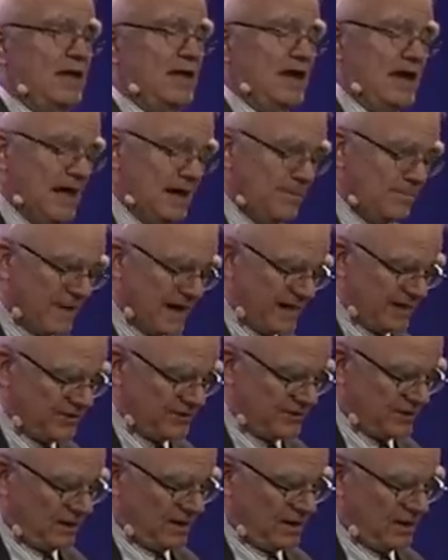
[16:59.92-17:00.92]
in
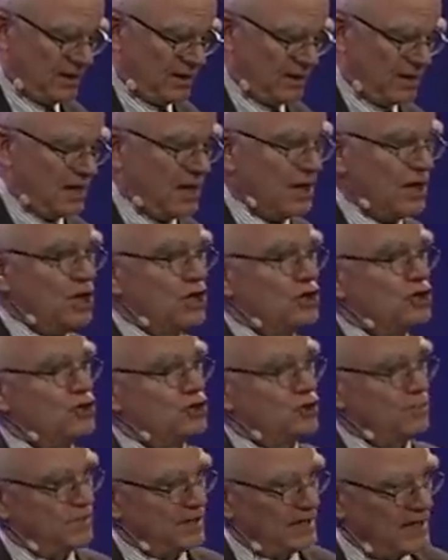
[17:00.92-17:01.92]
medicine
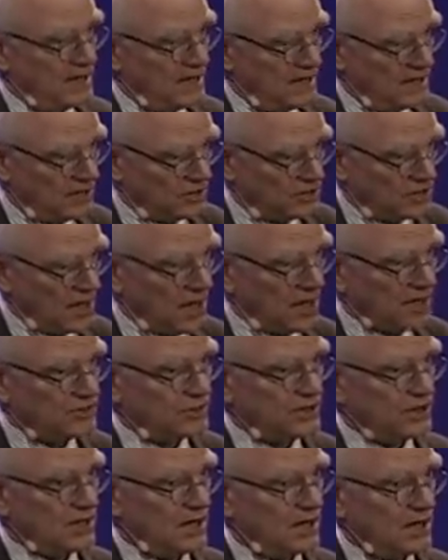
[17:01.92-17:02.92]
to be
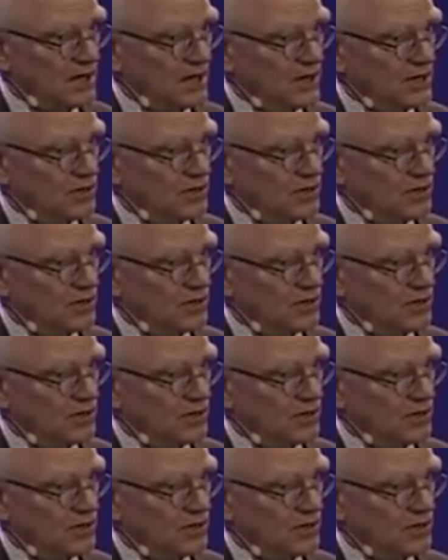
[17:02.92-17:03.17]
toxic